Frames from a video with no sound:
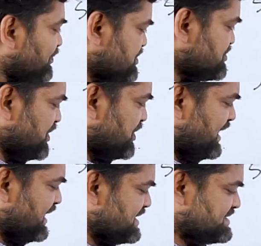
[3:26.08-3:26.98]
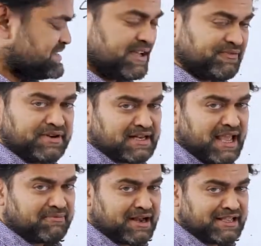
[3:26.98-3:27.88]
So LS,
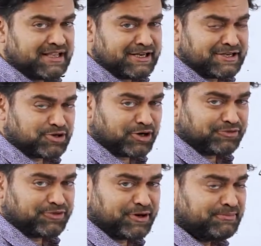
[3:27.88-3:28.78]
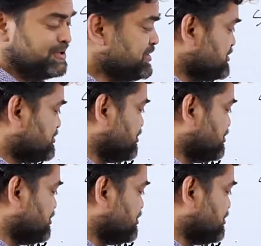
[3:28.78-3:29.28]
definitely I'm writing it in a short form, though